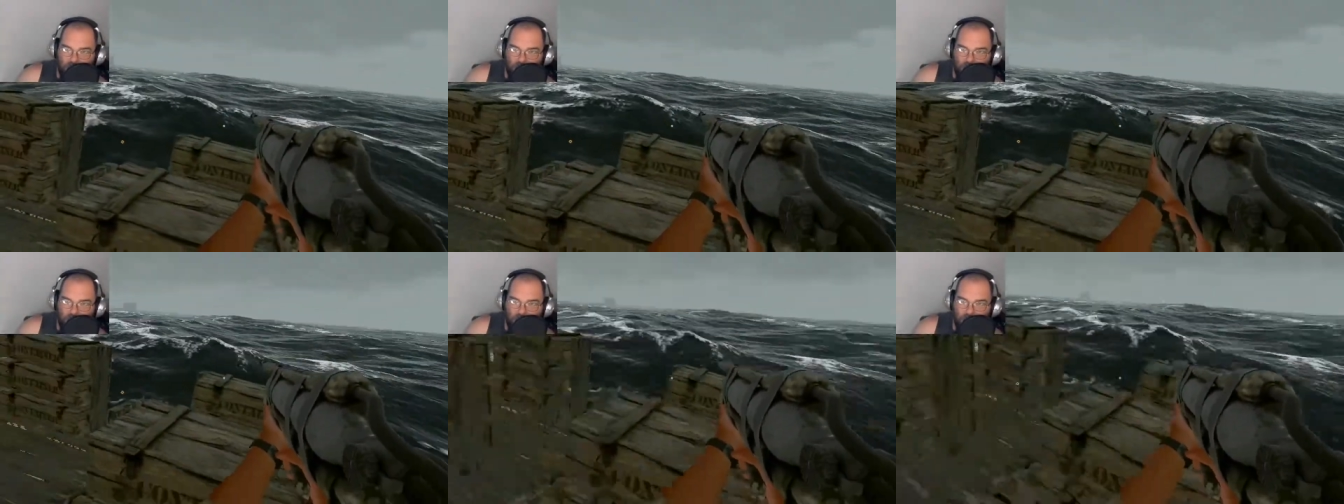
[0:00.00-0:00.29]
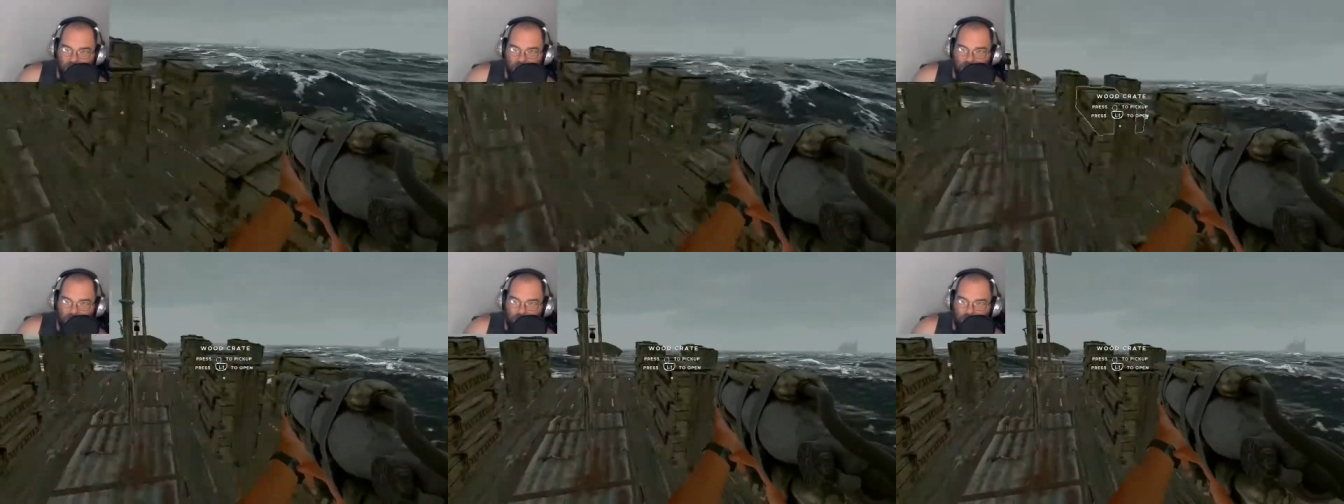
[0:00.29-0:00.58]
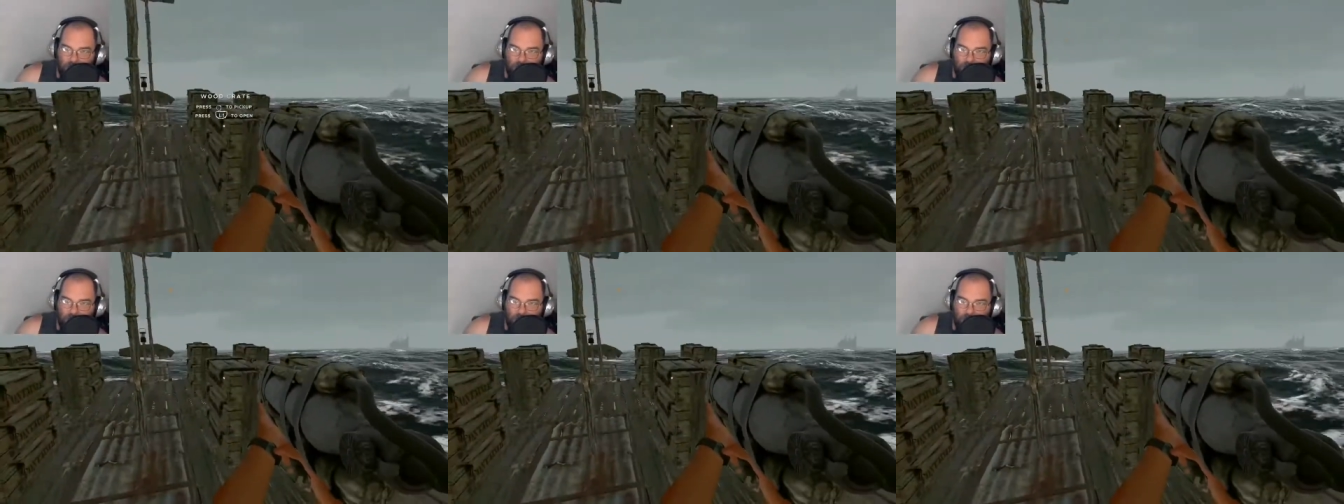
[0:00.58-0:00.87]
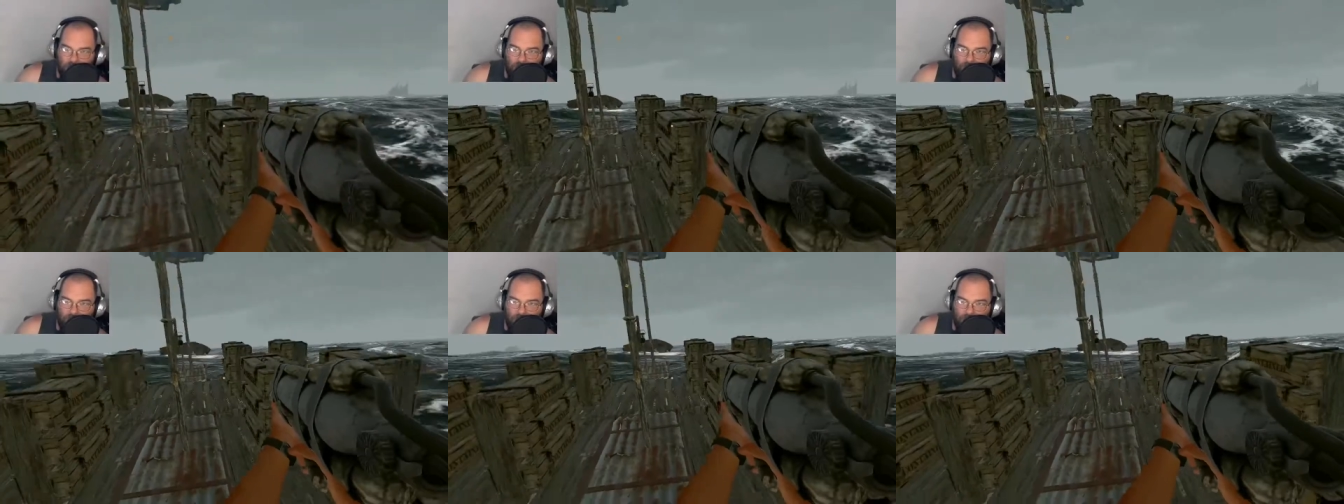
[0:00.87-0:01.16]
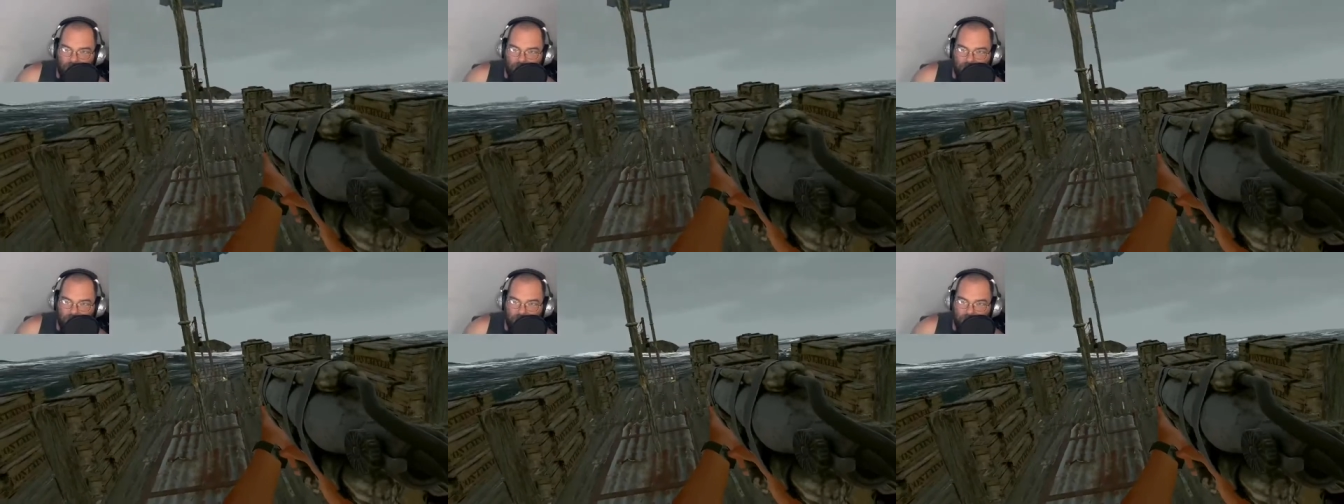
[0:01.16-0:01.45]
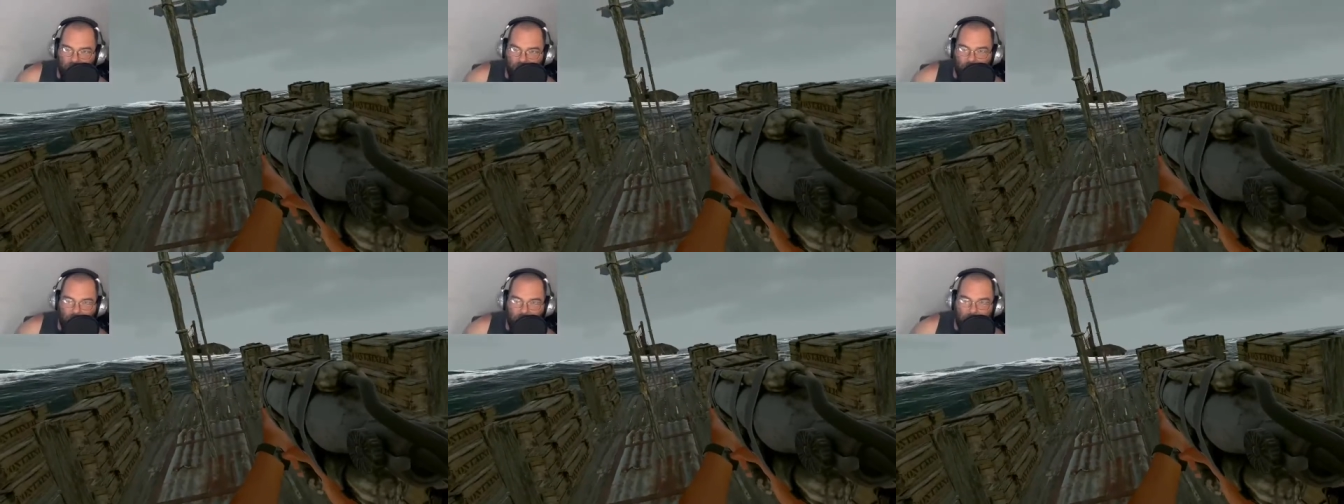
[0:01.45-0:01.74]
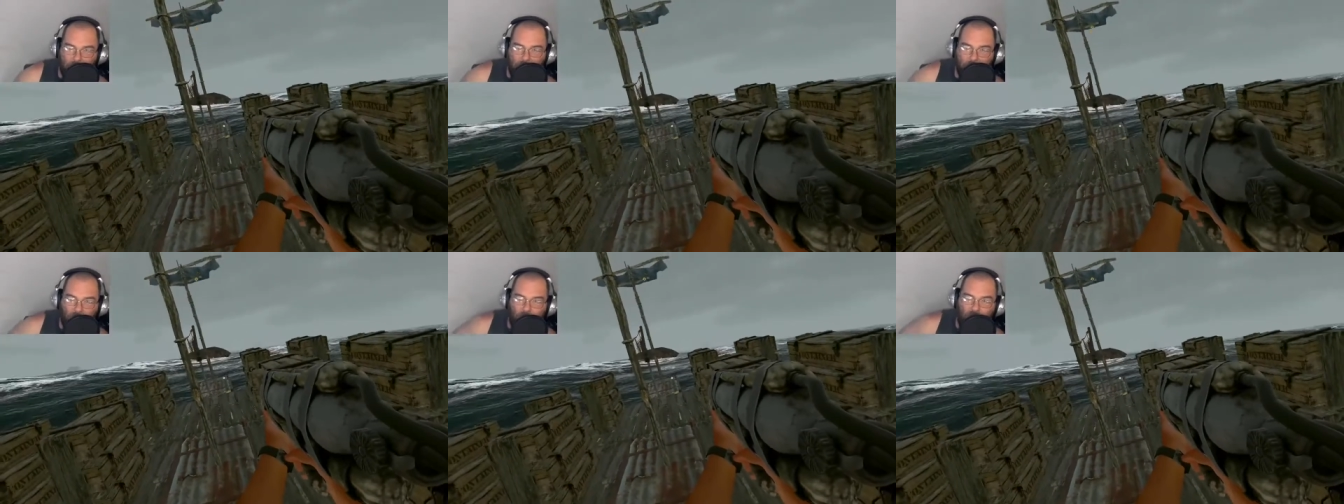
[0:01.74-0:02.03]
So I'm not going to fight him in the storm. I'm
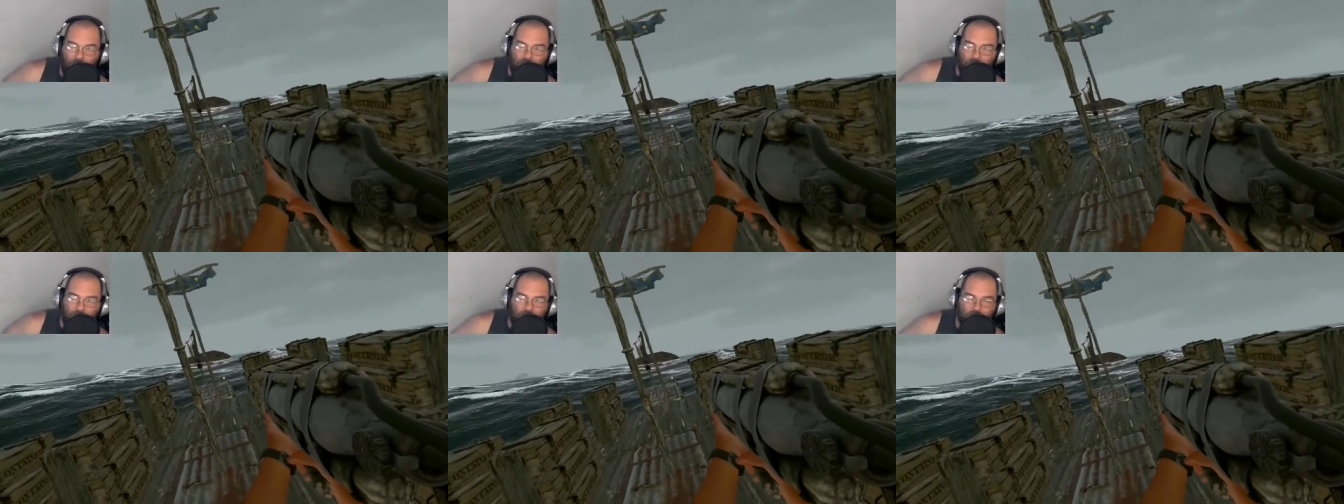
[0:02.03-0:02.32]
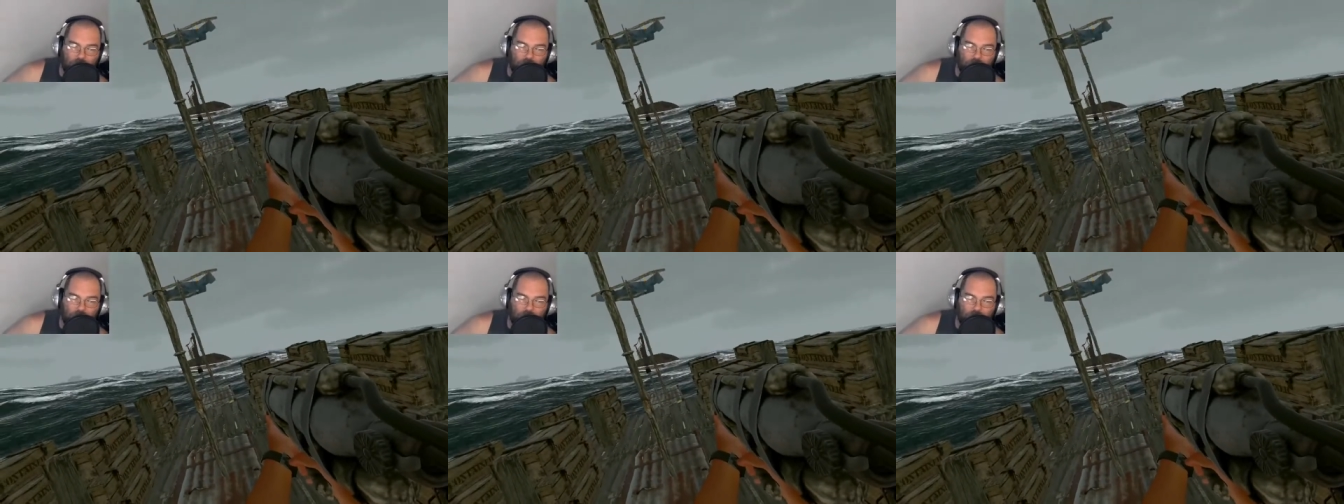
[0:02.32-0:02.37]
going to wait for the